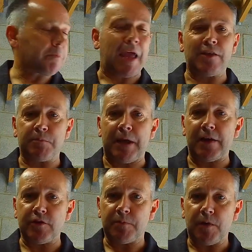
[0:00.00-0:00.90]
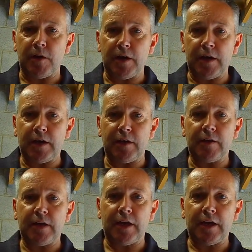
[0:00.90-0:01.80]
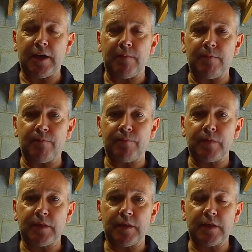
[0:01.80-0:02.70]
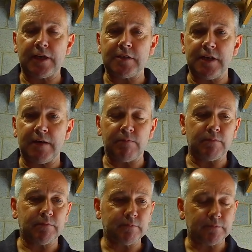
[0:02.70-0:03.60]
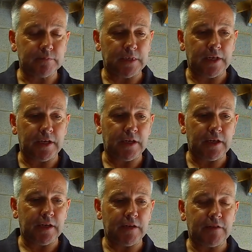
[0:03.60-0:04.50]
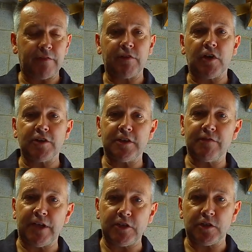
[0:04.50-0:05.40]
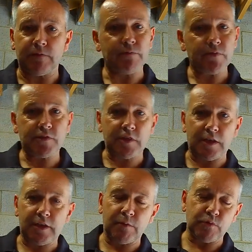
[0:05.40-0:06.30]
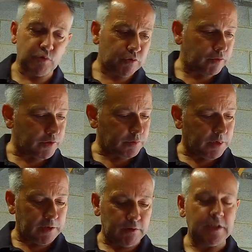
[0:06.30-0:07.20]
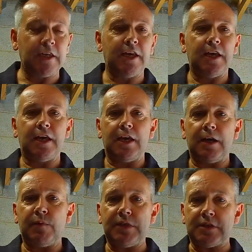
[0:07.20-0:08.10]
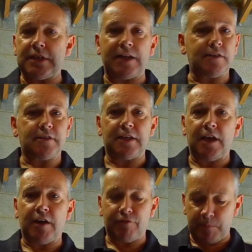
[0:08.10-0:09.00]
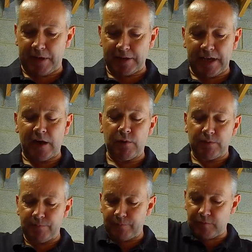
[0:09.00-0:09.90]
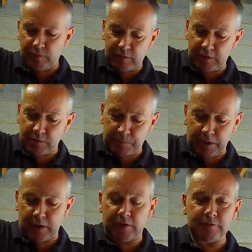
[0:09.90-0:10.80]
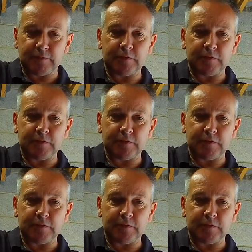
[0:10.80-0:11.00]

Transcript: As bad as my KTM 790 Adventure seat. That was awful as well. And with the standard seat, after about an hour, this part